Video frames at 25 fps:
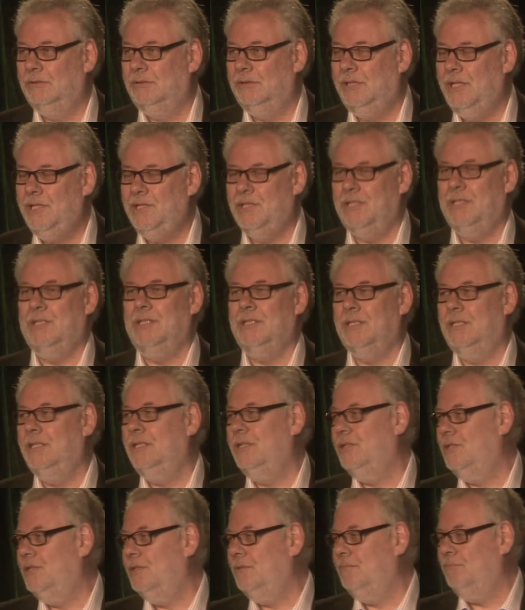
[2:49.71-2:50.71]
He started
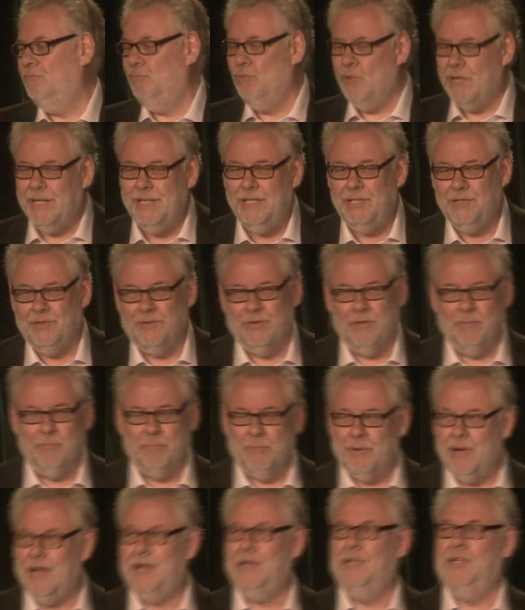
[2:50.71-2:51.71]
as a writer on
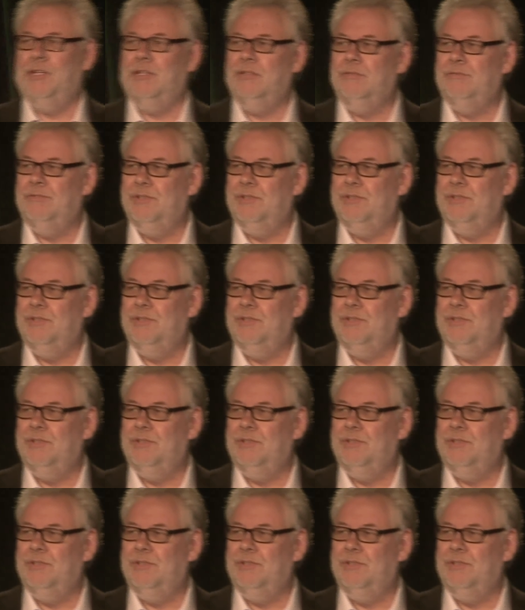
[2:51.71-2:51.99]
Practical